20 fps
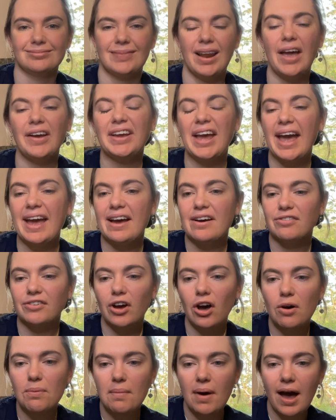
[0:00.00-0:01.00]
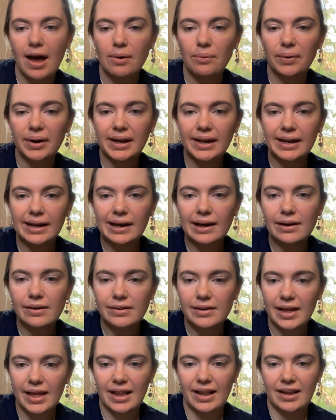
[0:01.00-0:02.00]
Okay, I've got my wheel.
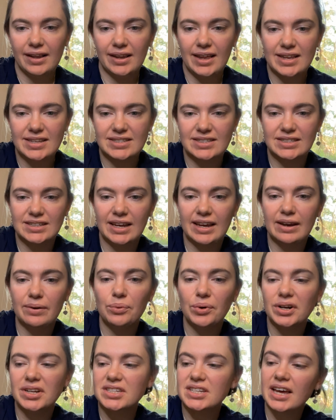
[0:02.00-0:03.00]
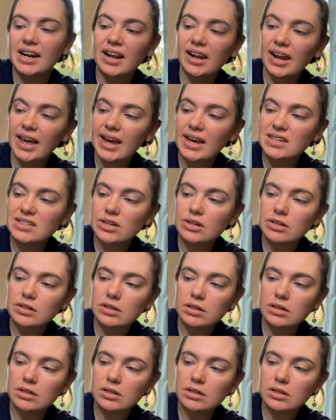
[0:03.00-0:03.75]
Let's see what it's going to land on.